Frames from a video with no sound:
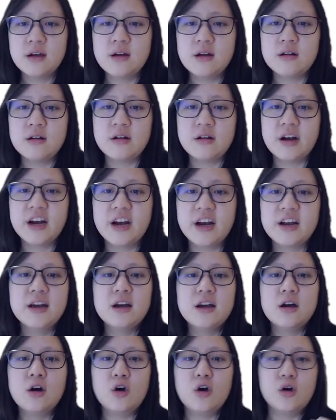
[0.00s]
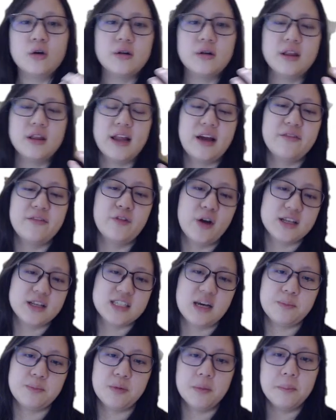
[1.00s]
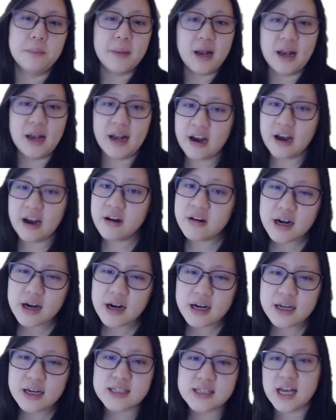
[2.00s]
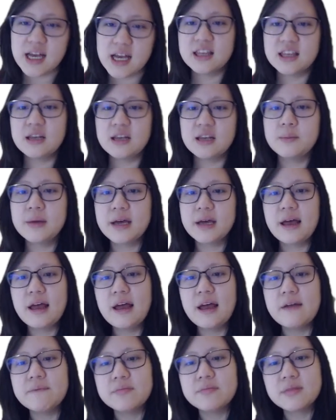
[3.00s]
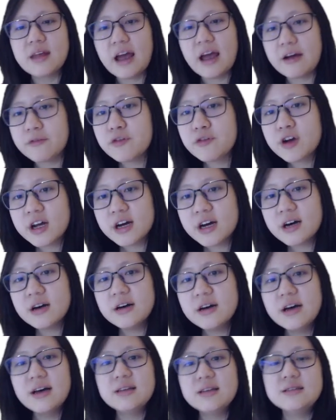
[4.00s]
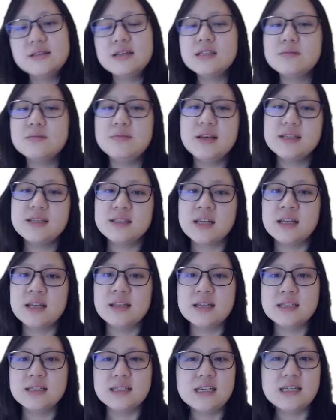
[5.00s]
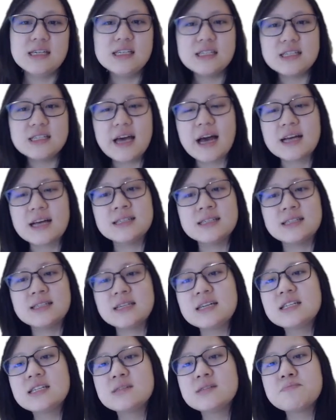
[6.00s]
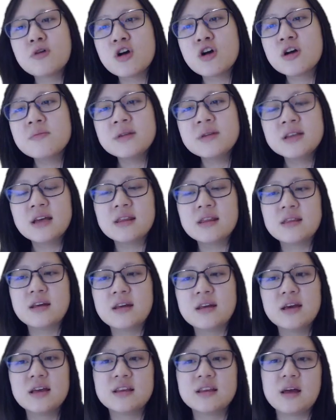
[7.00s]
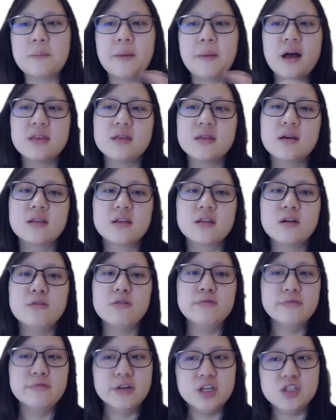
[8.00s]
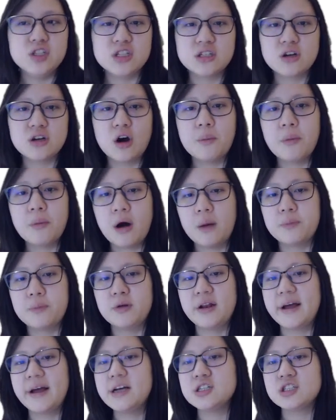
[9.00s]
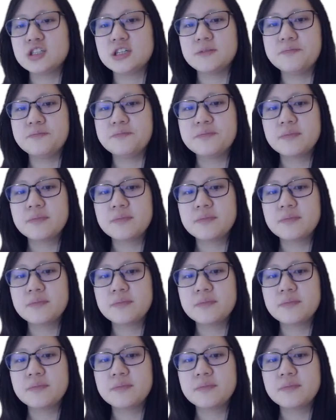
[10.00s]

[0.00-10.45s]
right? For example, malaria is endemic in Africa. This means that disease exists permanently in a particular region or population.